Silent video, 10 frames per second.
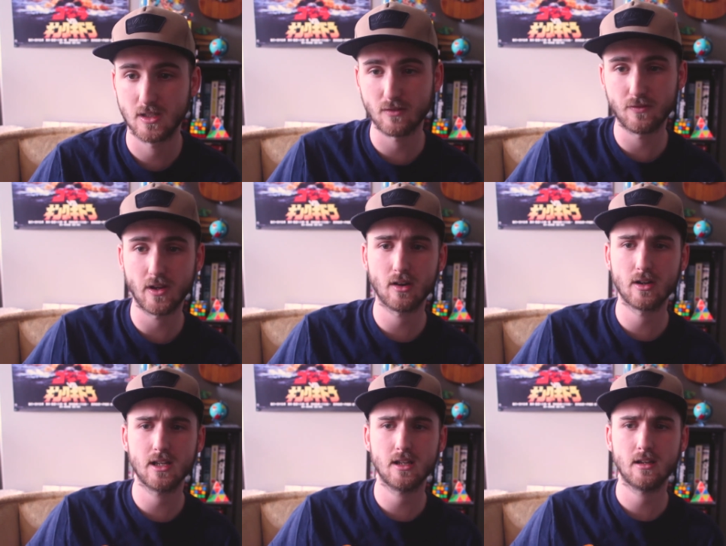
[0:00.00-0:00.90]
They're
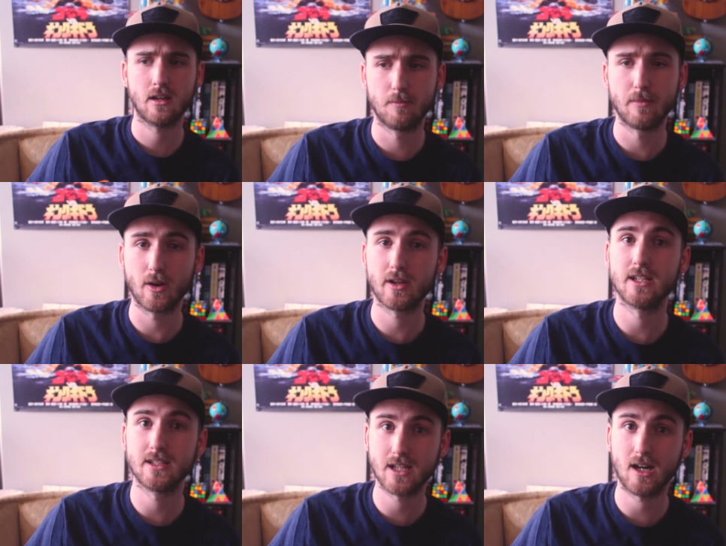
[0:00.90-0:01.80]
very
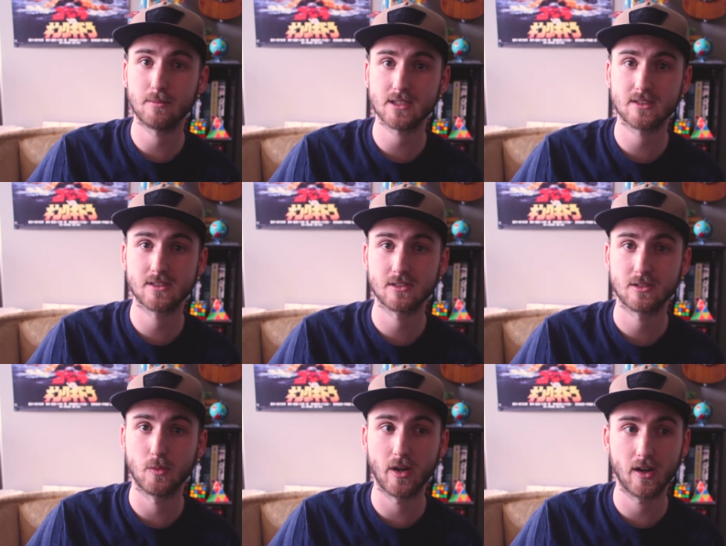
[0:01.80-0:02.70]
American comics
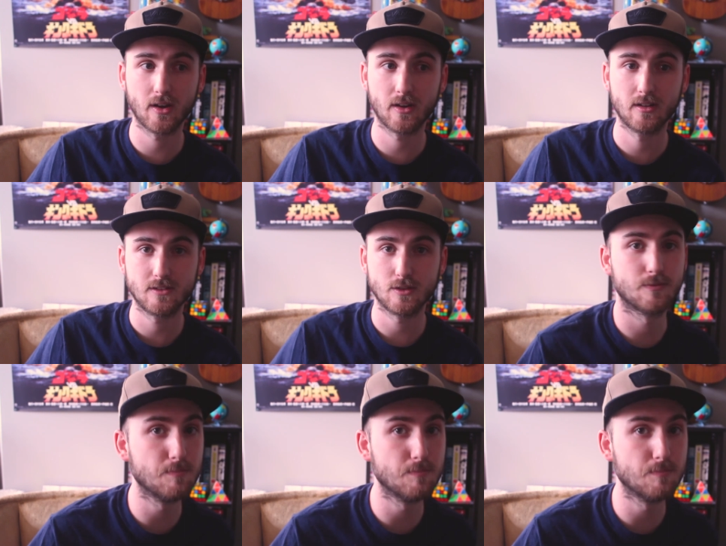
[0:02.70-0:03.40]
where you